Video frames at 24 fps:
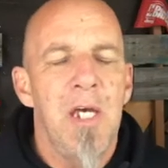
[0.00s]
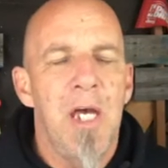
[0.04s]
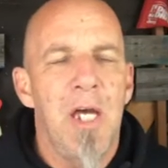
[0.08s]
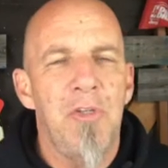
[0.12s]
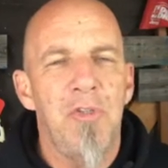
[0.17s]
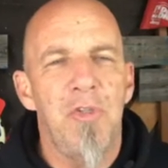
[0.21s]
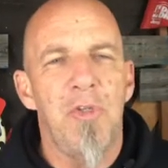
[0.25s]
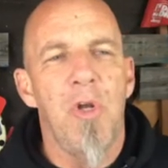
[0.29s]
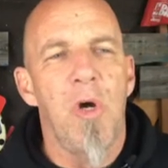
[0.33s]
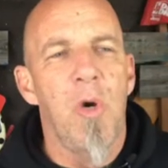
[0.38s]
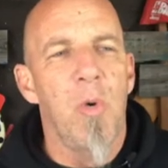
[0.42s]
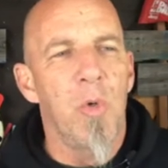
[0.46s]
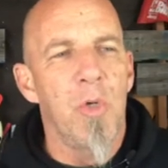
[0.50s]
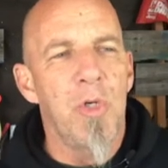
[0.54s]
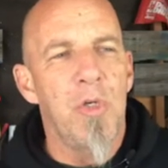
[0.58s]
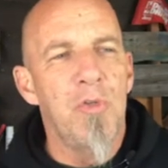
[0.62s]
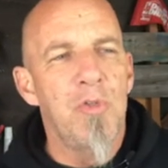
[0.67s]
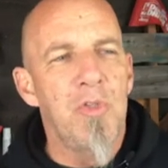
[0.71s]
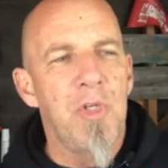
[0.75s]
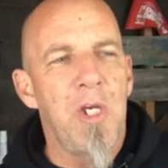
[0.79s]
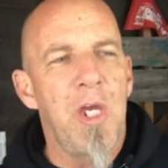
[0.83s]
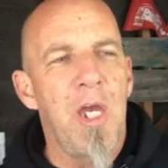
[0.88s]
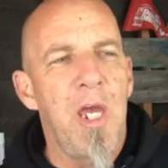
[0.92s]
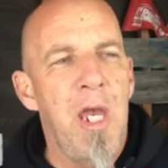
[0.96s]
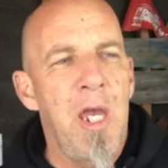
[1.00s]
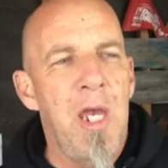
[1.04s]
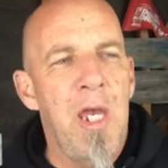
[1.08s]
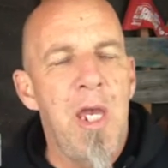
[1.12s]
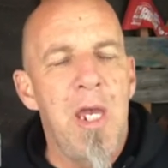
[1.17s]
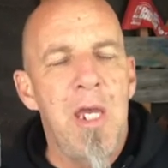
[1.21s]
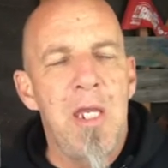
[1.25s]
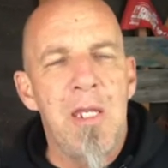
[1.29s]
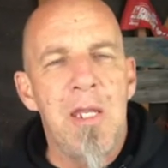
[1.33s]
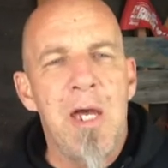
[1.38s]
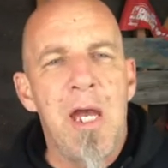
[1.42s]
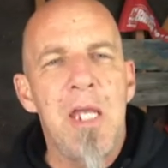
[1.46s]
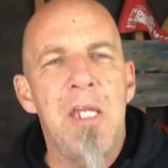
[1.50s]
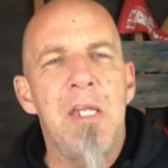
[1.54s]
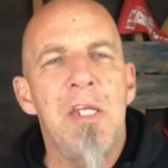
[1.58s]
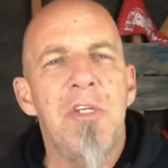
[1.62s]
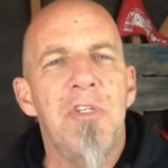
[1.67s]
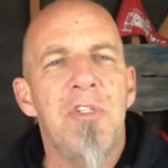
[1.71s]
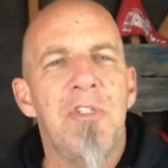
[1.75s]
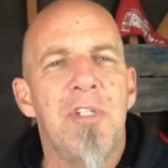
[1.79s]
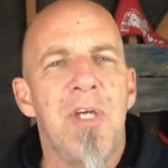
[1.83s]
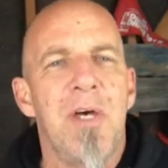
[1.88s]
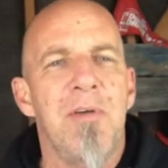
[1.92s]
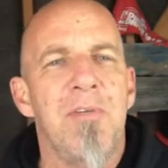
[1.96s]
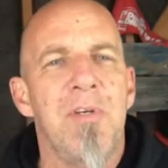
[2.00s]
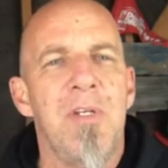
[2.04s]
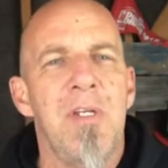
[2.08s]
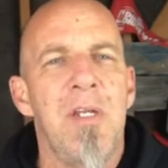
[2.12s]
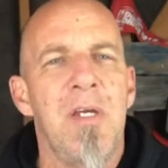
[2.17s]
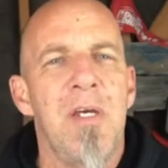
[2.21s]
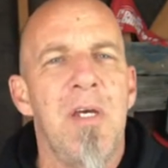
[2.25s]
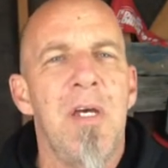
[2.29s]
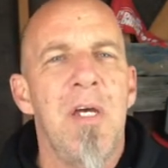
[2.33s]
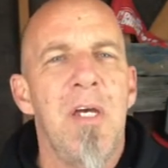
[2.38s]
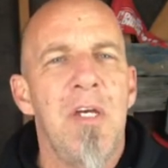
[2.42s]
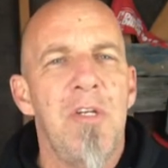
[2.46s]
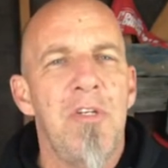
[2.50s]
As you know, we're using a 97